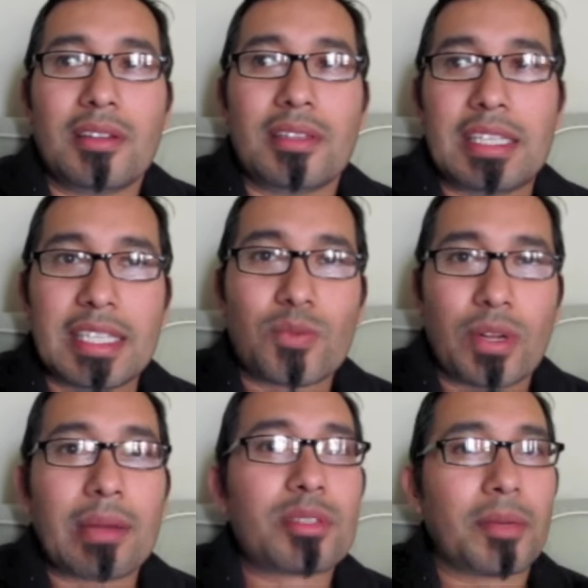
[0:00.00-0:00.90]
this is what
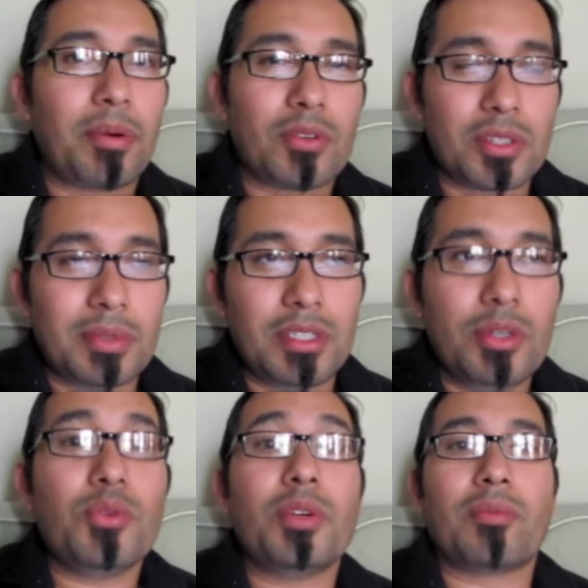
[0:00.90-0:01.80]
I'm supposed to be
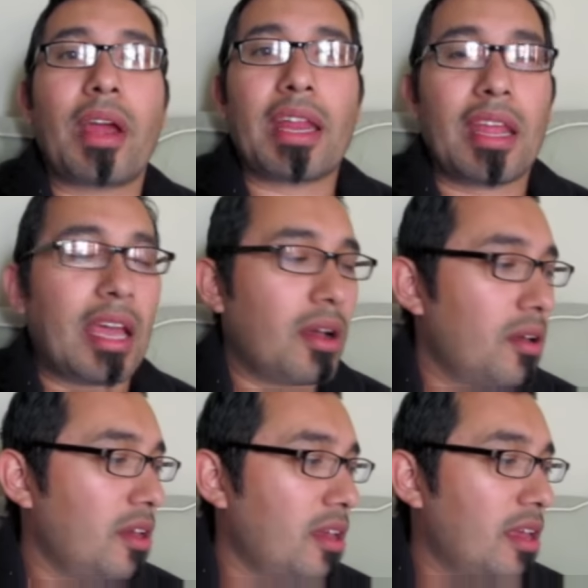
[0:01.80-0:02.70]
doing right now.
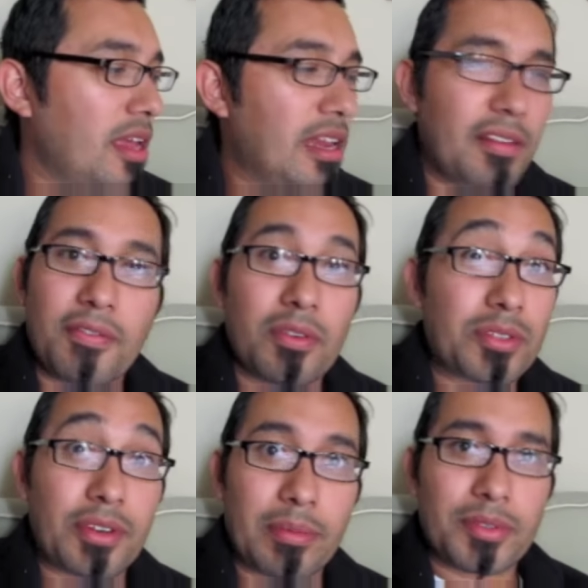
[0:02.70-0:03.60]
And it fills
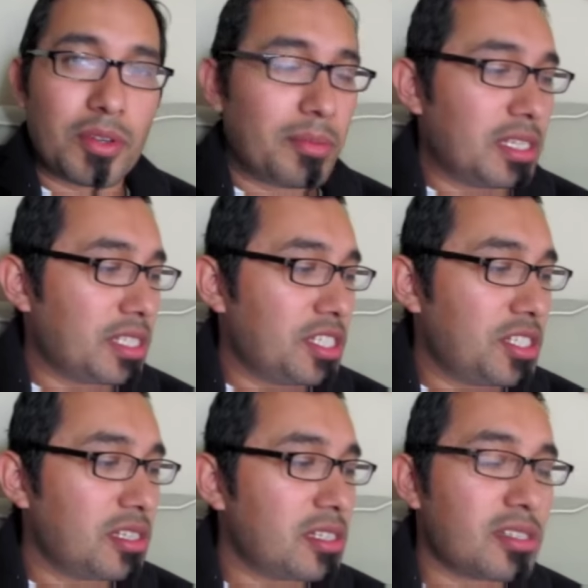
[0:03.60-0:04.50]
her up so much. And
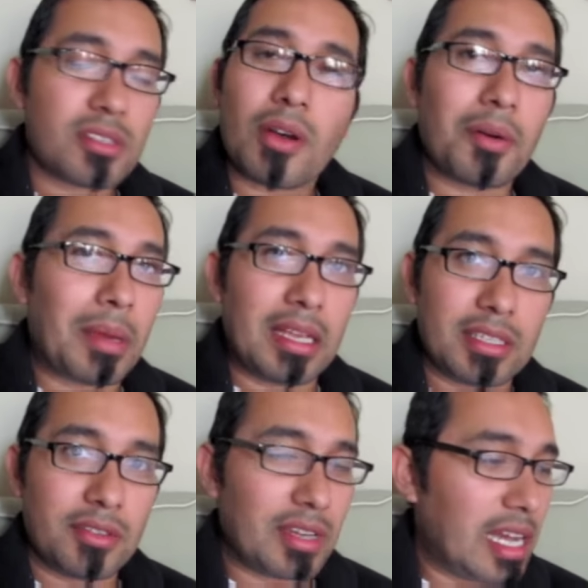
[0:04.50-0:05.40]
she's just so
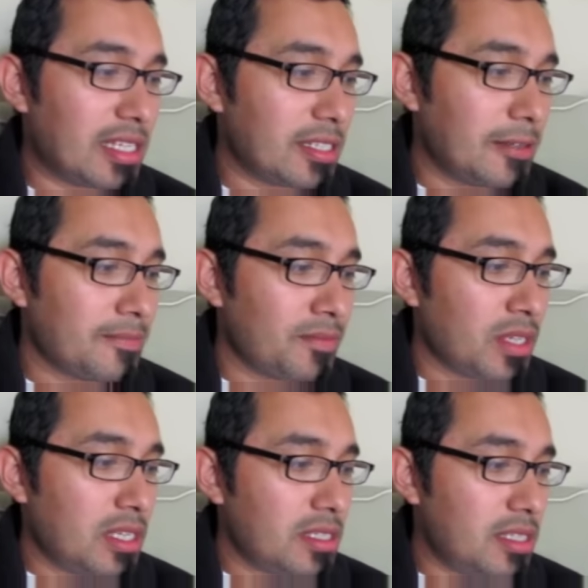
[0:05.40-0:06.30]
amazing, you guys.
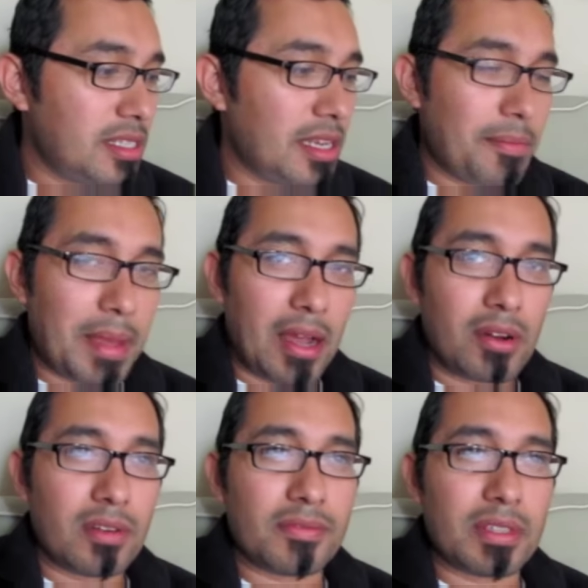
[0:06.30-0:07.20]
Just the amount
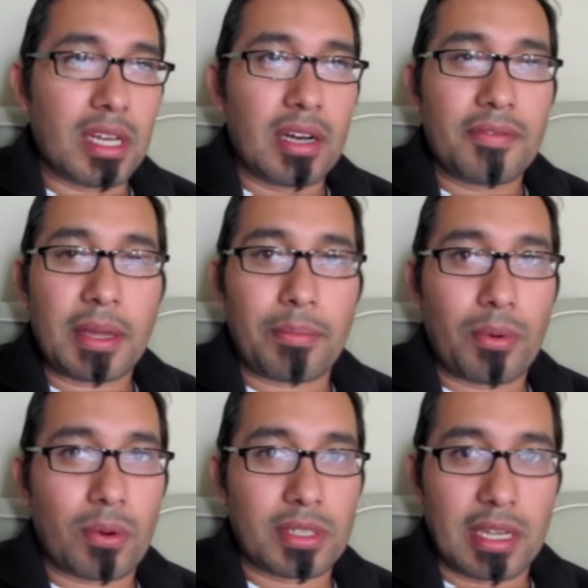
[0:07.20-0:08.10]
of love that
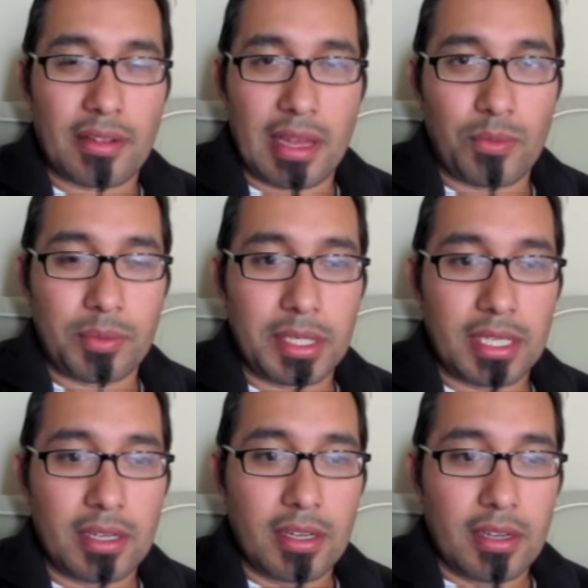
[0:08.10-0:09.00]
pours out of that
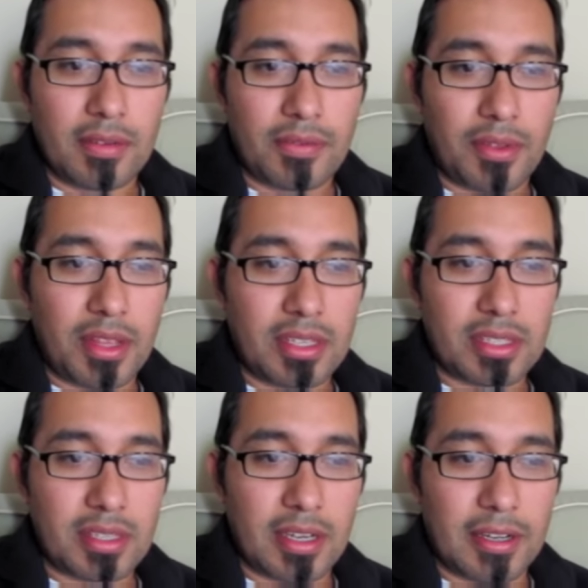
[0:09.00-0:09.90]
woman for these
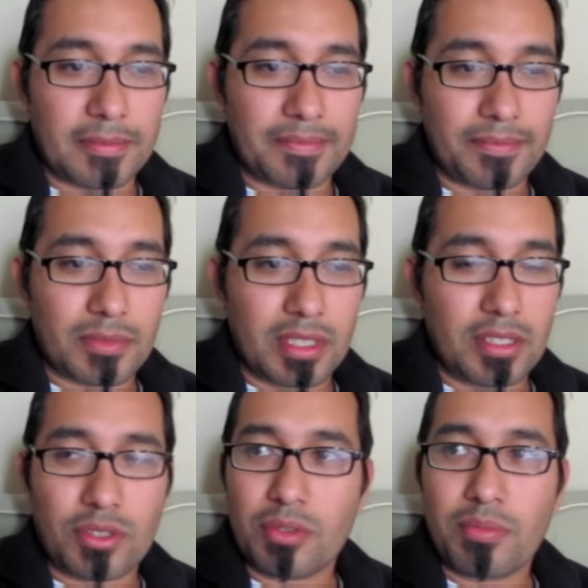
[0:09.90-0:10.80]
um,
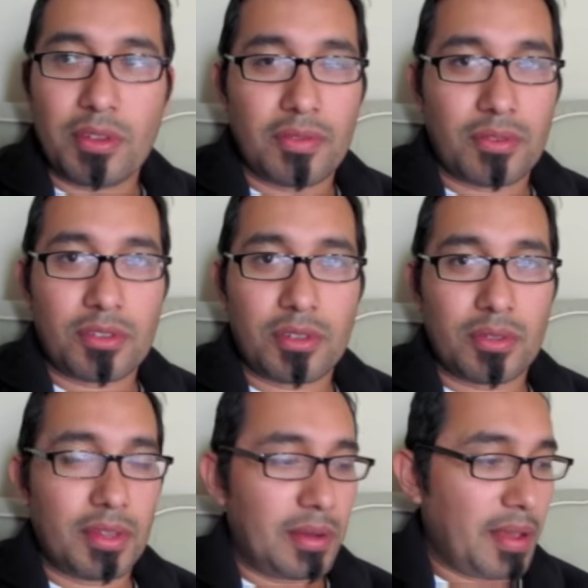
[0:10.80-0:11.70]
these two beautiful
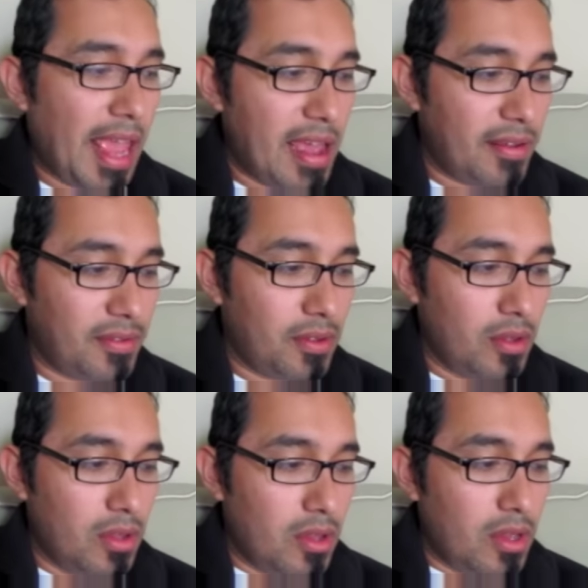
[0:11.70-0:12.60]
children that we have.
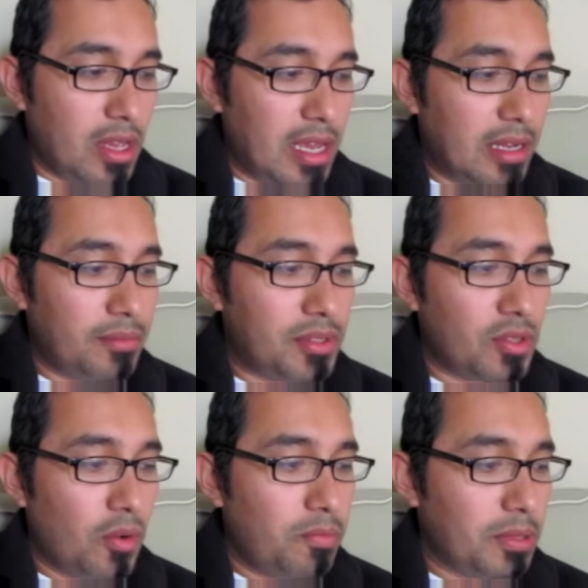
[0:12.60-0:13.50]
And I'm
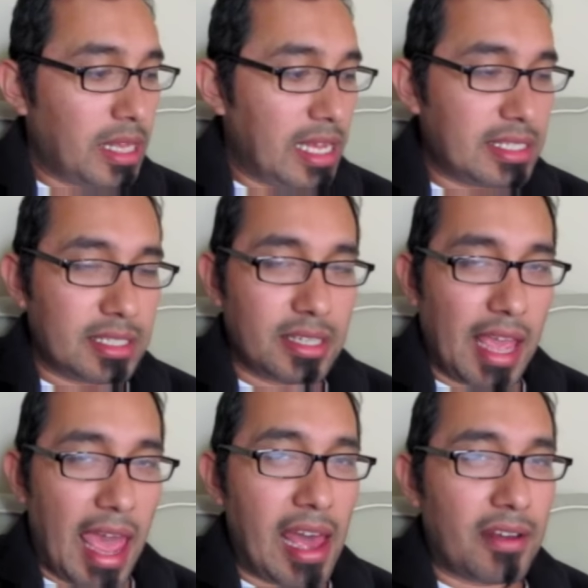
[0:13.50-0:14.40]
so blessed to
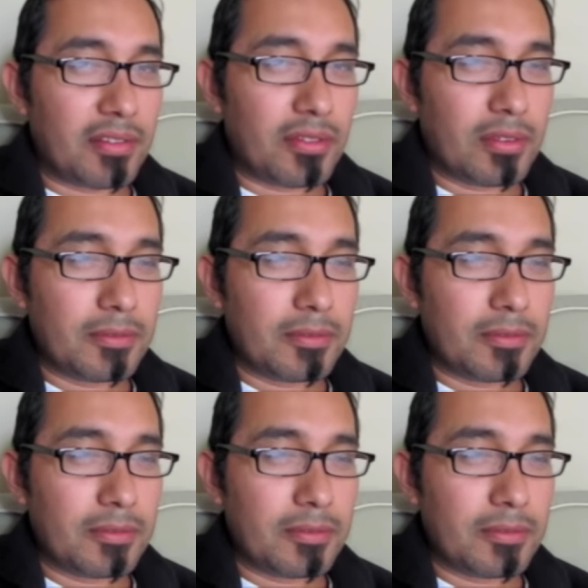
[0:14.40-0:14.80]
have